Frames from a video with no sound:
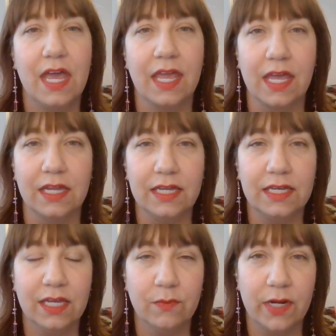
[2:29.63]
And
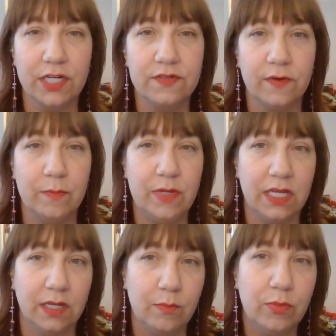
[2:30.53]
it can range from
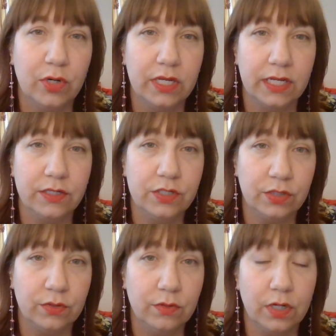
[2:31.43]
being put
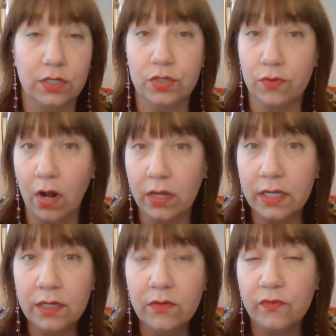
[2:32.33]
into a
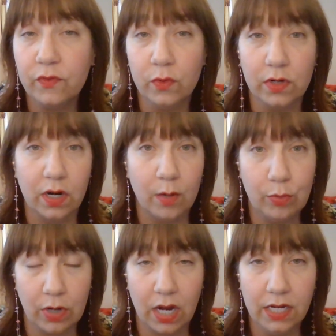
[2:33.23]
drawing for a
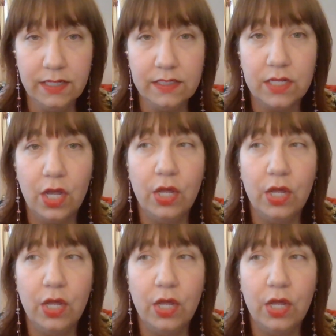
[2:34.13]
prize